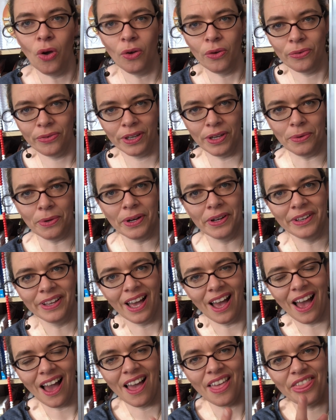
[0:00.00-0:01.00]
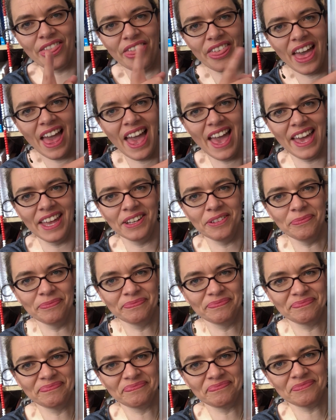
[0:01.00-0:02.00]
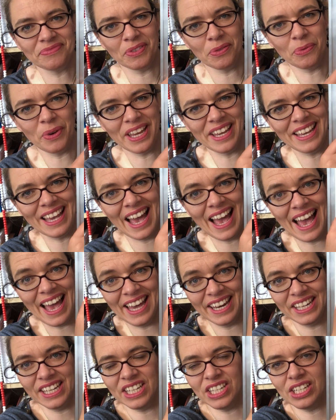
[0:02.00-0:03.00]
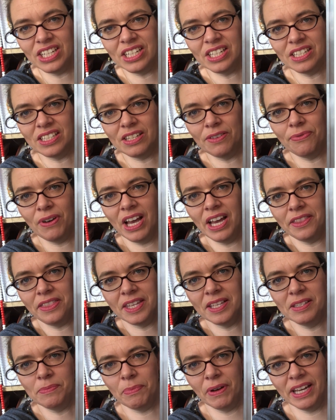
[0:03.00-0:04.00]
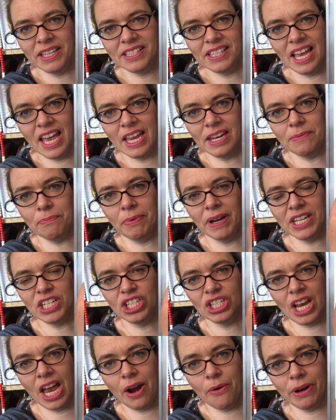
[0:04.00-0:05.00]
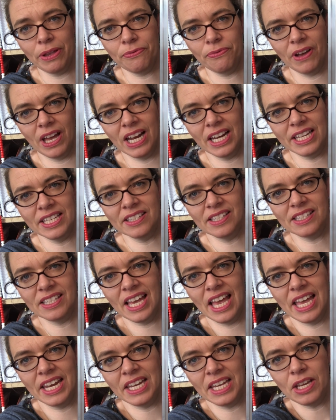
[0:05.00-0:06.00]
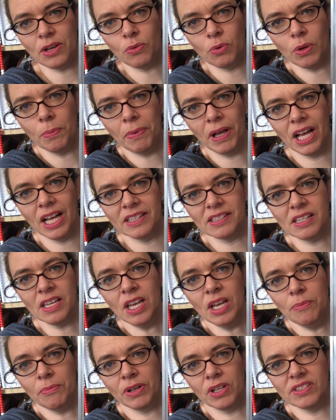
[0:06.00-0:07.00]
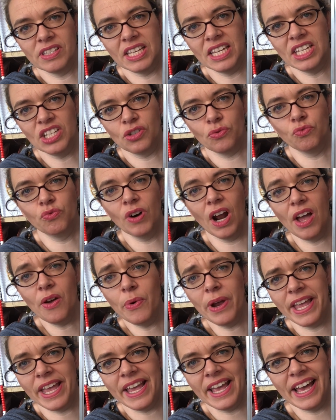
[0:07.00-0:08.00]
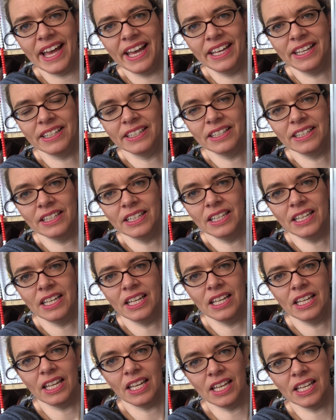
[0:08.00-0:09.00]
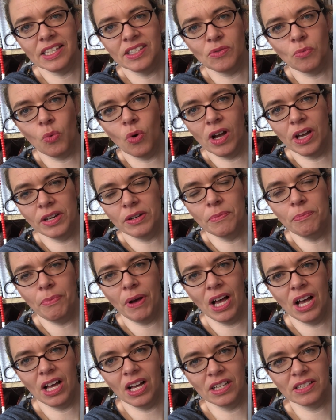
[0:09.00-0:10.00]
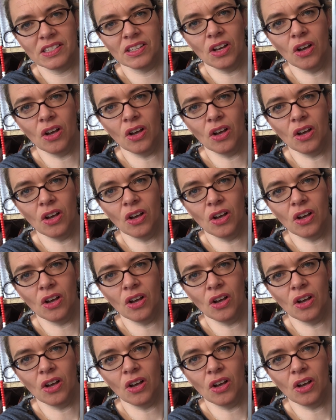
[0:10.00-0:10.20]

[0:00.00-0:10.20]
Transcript: Phew. And then we can divide this by 10 by sharing fairly into 10 equal parts because each row here is one part